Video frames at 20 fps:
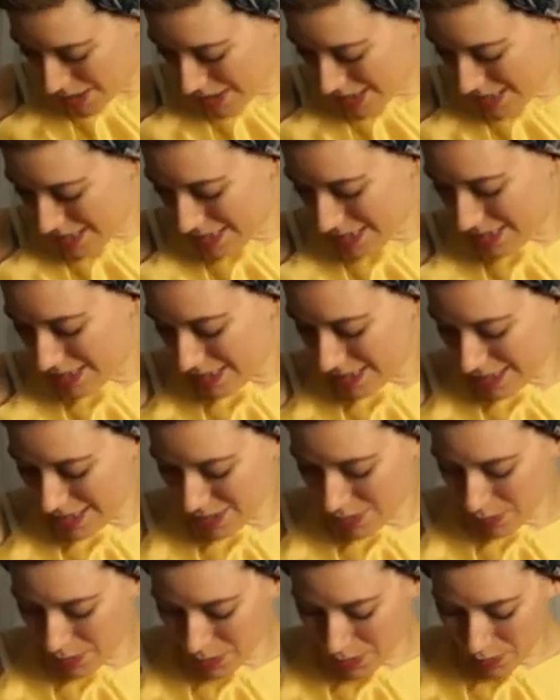this
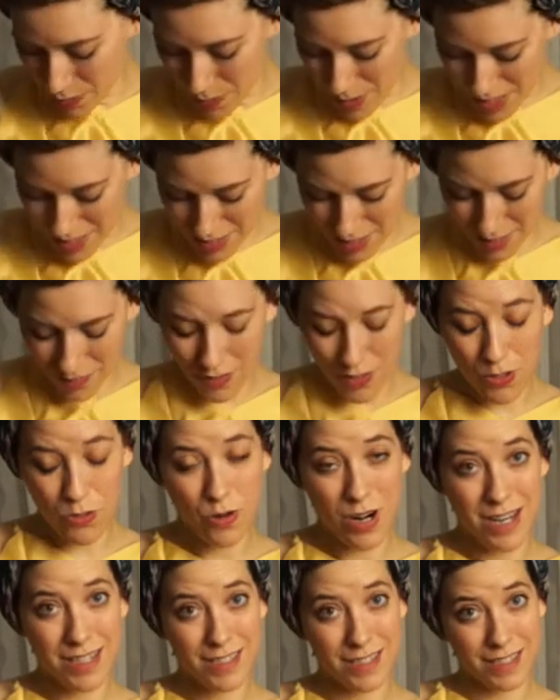is where the waist of the
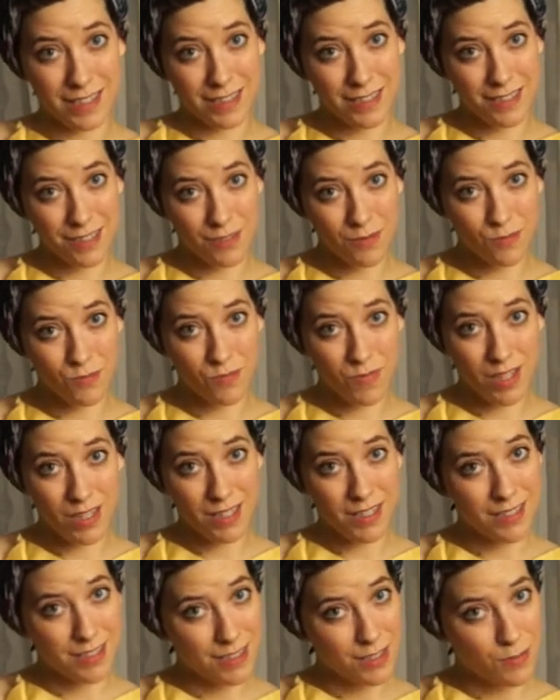dress is.
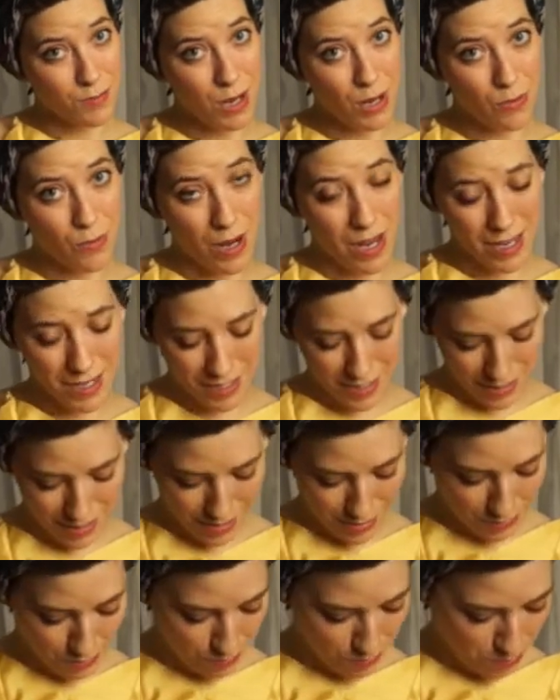This is my
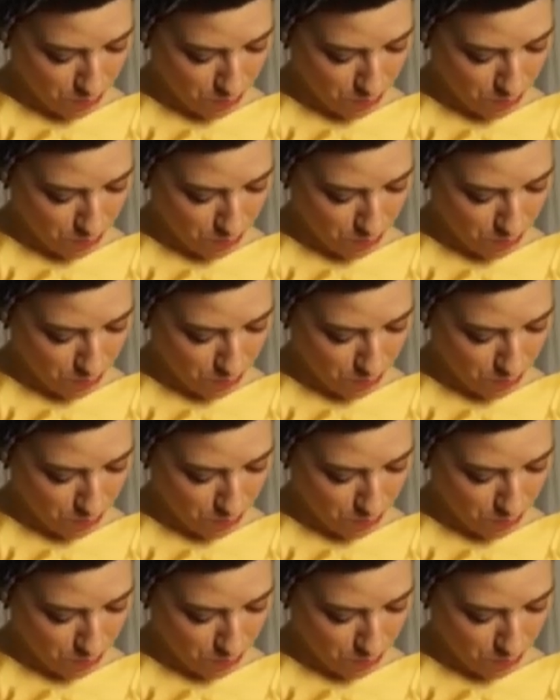waist.